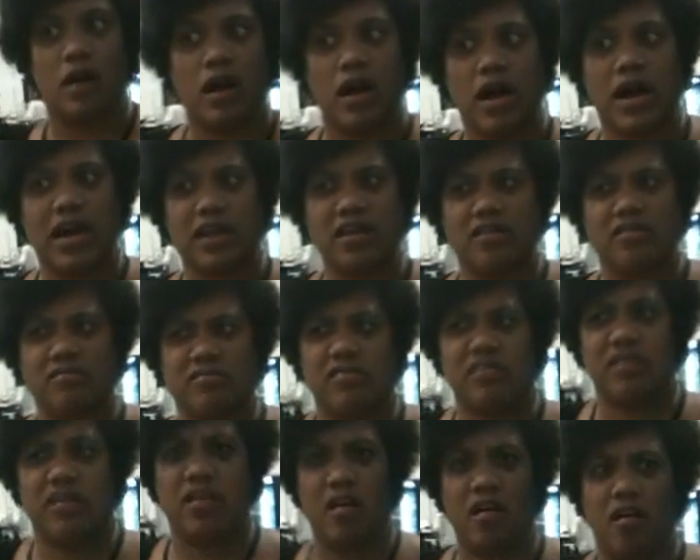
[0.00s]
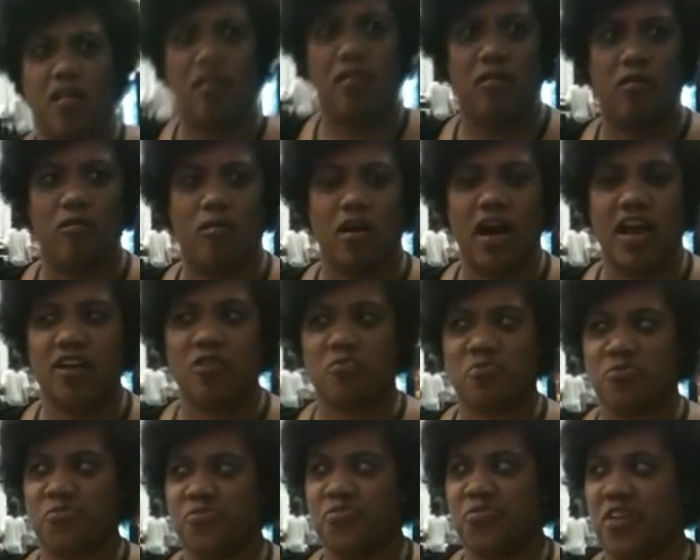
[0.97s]
I don't know. I
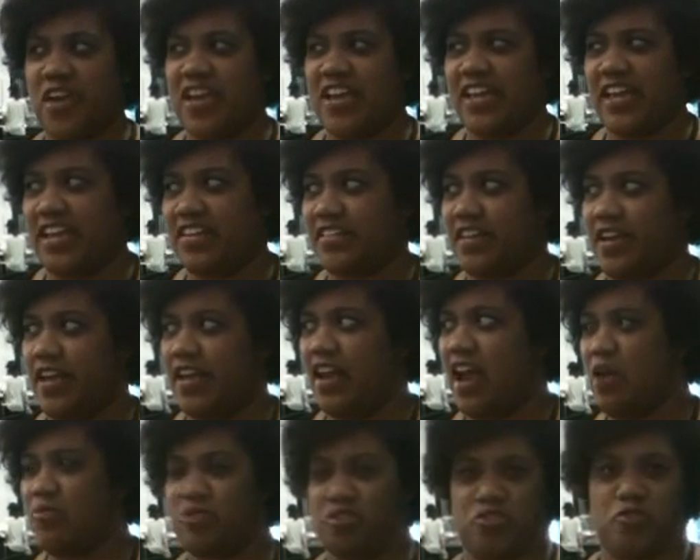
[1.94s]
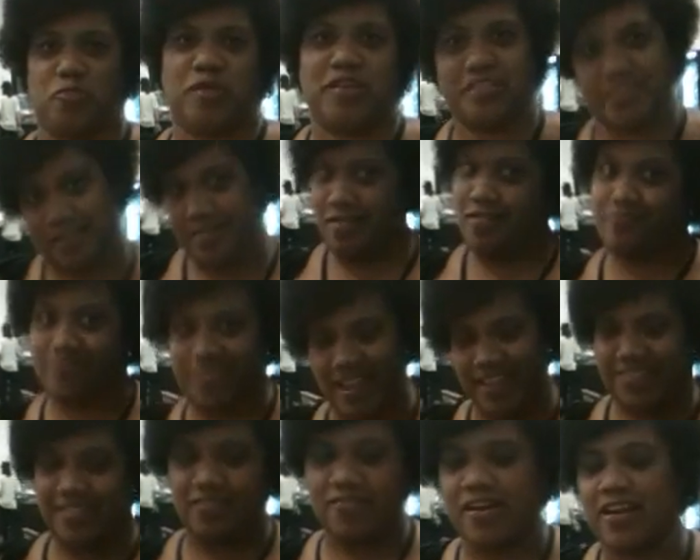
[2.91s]
don't think he did. I was too busy,
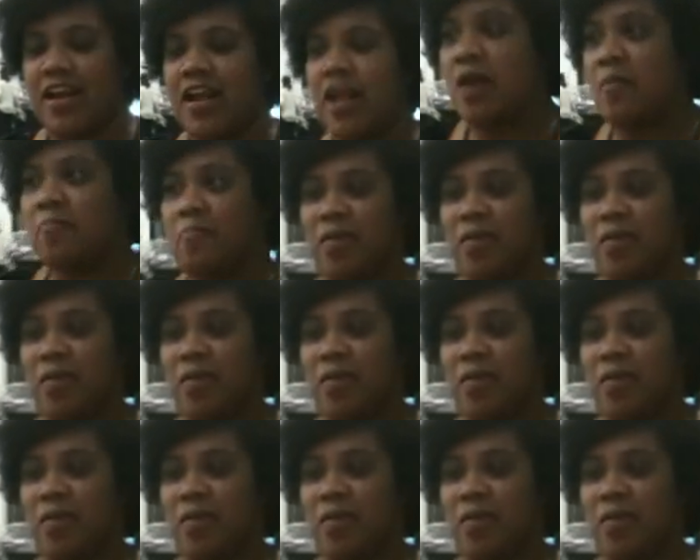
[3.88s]
dancing around.